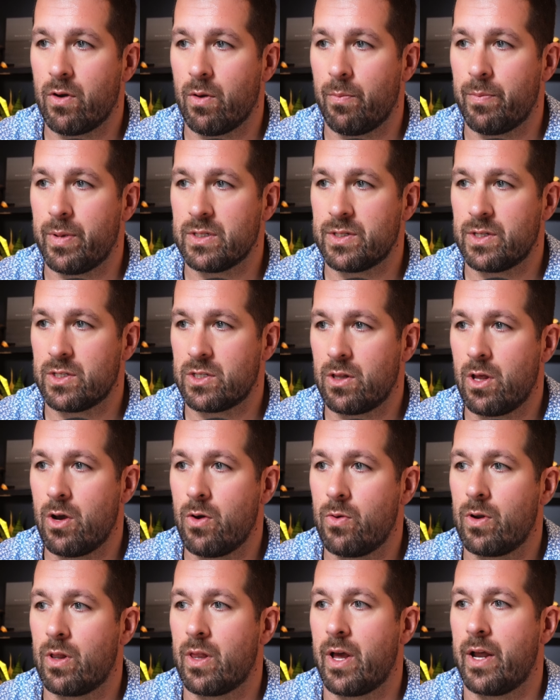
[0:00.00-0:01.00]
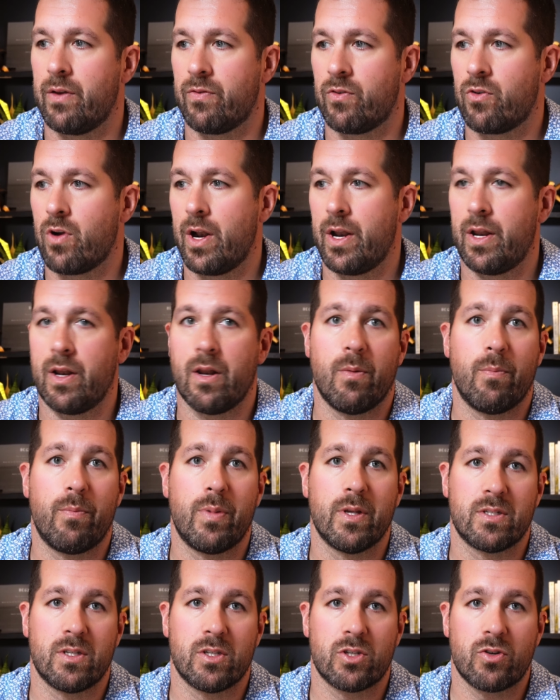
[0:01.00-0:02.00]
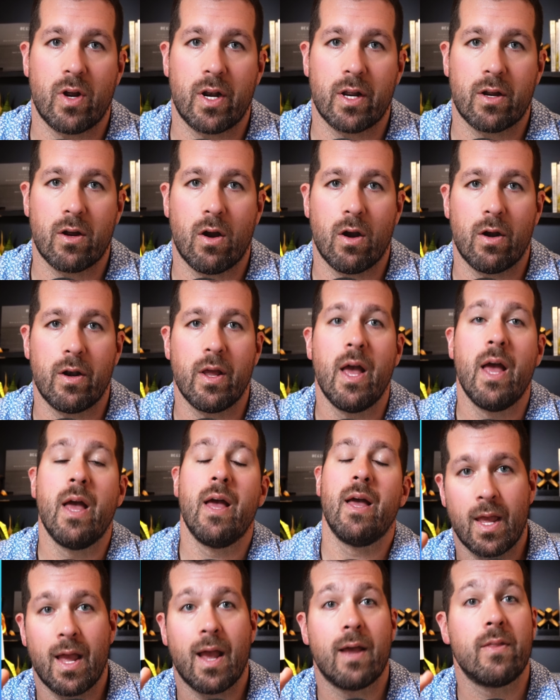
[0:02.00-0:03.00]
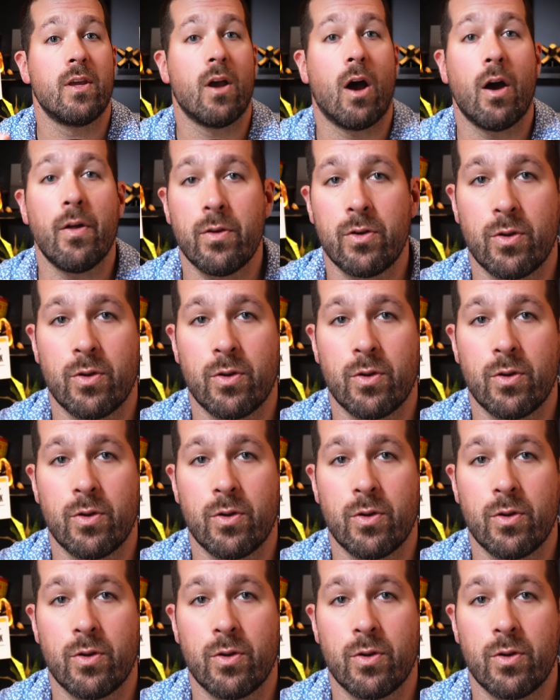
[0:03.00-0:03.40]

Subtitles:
a business loan, a line of credit, and a business credit card. And the other